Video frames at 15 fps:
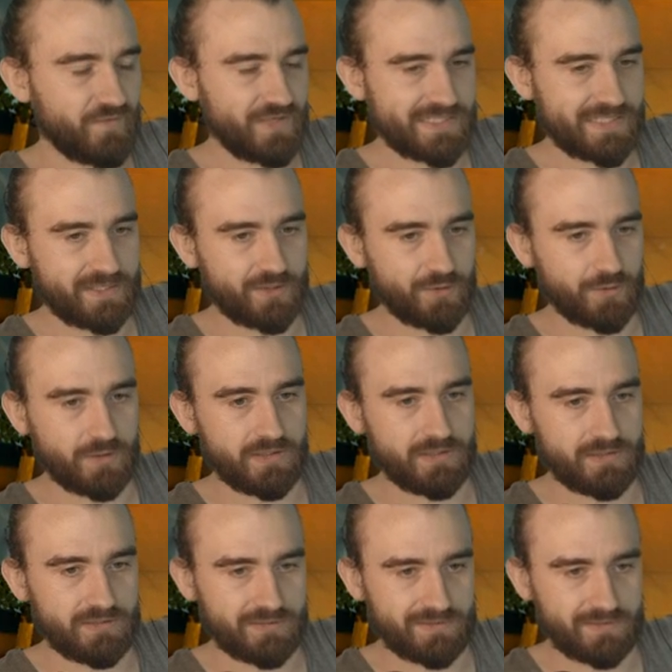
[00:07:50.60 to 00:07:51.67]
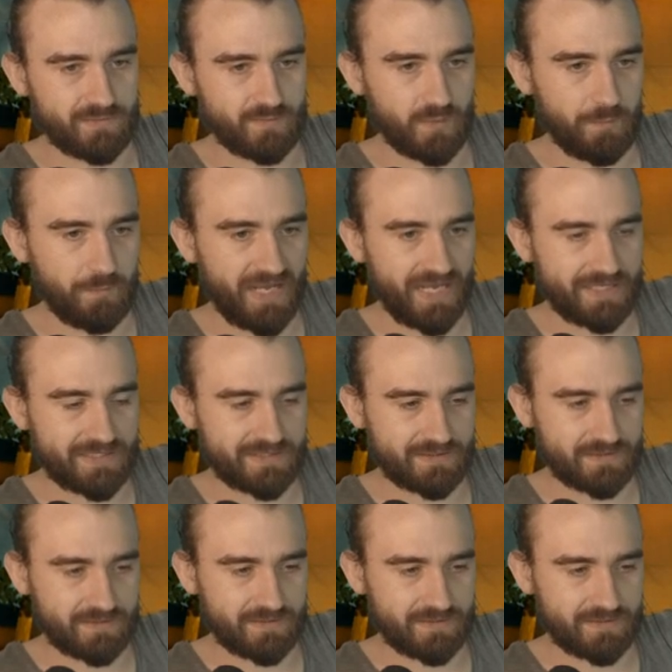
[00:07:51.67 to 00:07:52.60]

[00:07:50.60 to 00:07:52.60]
He's like you we're back